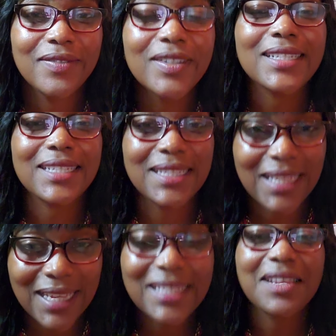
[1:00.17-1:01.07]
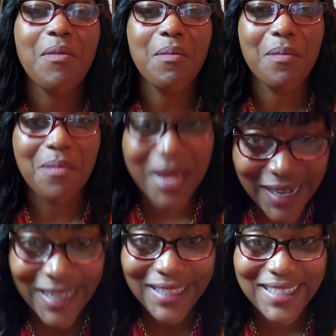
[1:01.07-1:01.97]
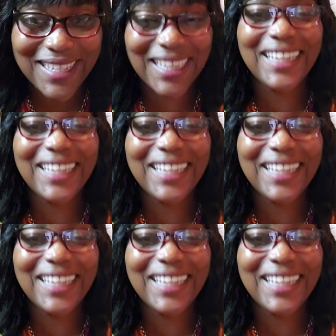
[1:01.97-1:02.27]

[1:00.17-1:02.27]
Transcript: for 6 minutes.